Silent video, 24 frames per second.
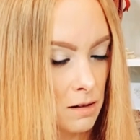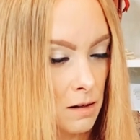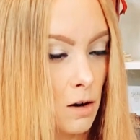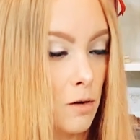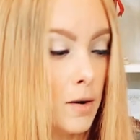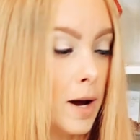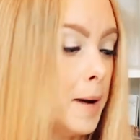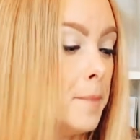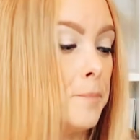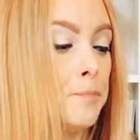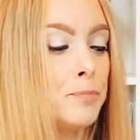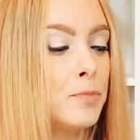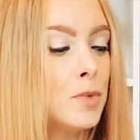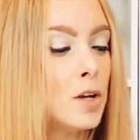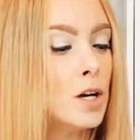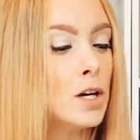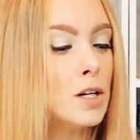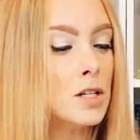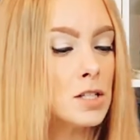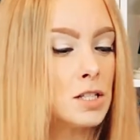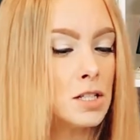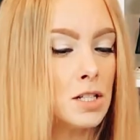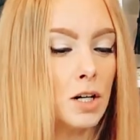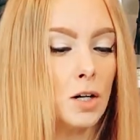okay.
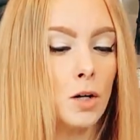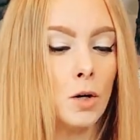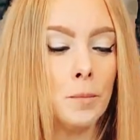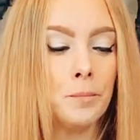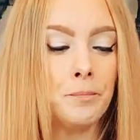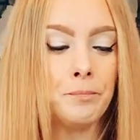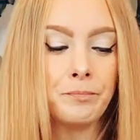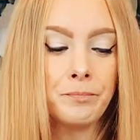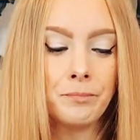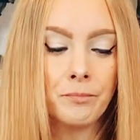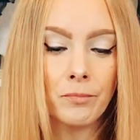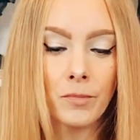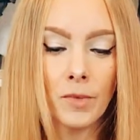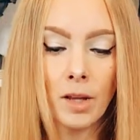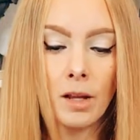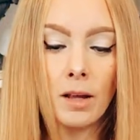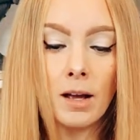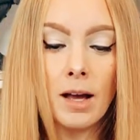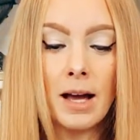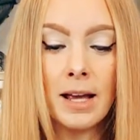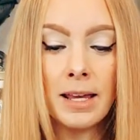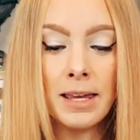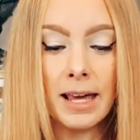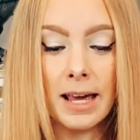So
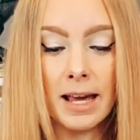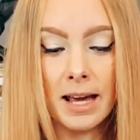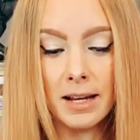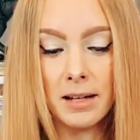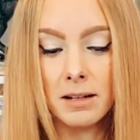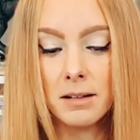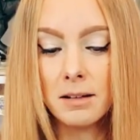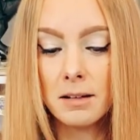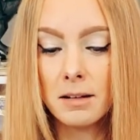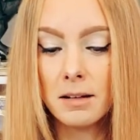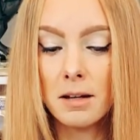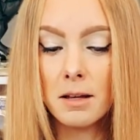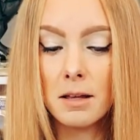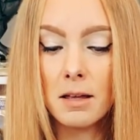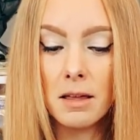again,